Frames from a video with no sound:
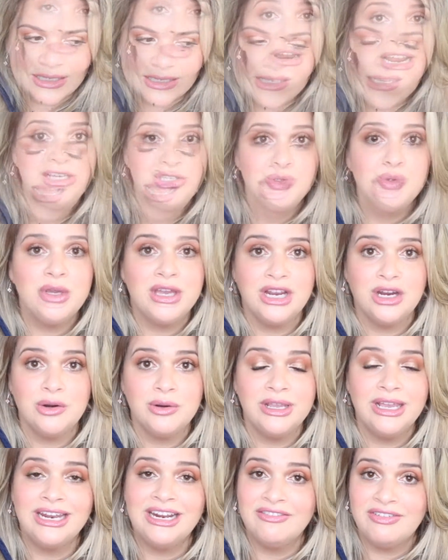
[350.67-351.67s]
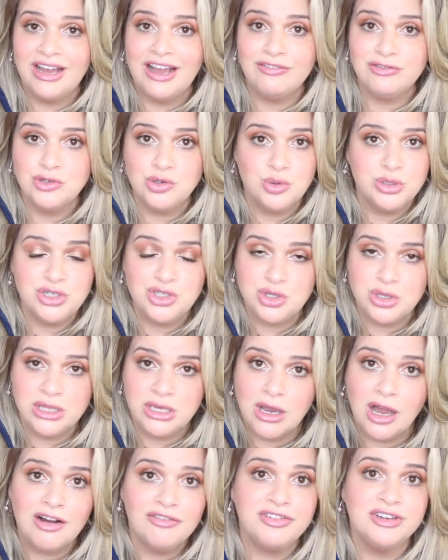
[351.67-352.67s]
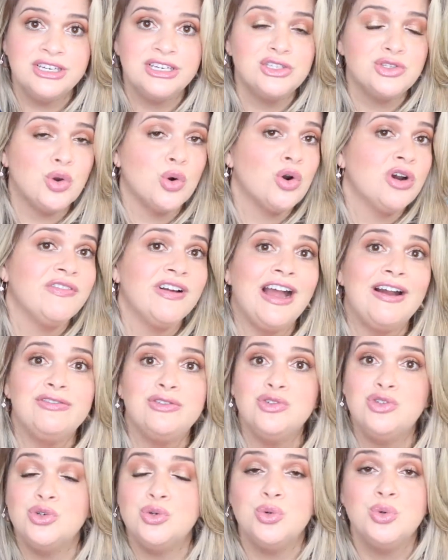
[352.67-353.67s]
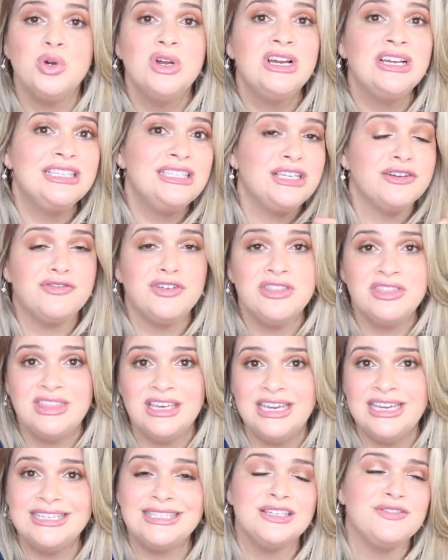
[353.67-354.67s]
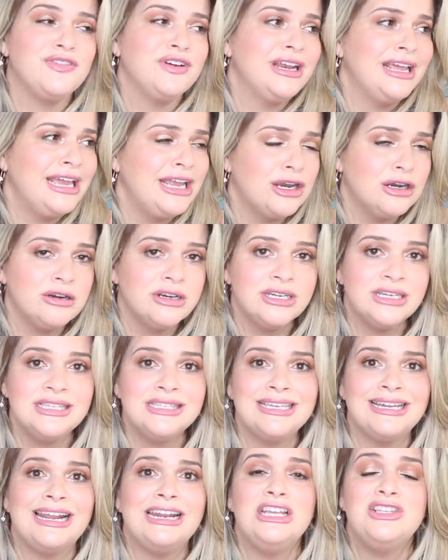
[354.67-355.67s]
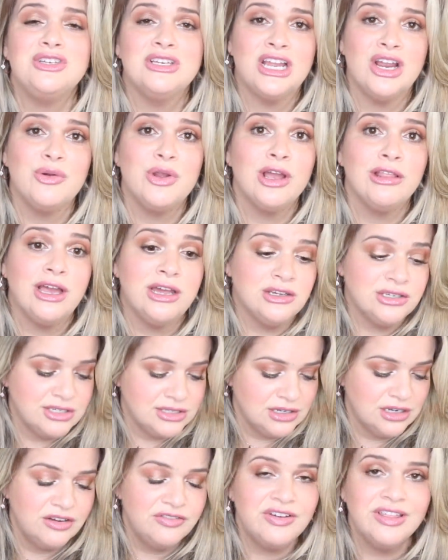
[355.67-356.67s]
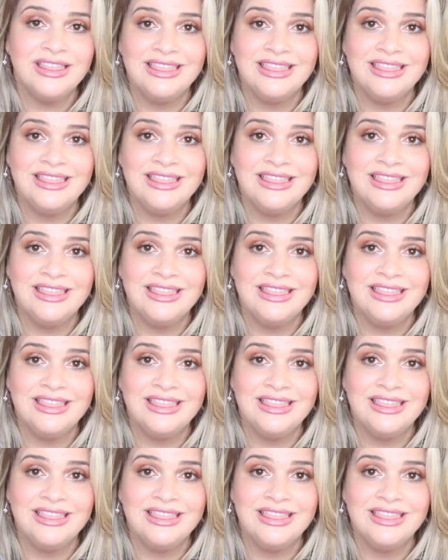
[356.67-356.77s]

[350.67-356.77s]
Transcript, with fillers: But I do carry it if I have to go into the office or if I have to do different things, different errands, and I need to carry a lot of stuff.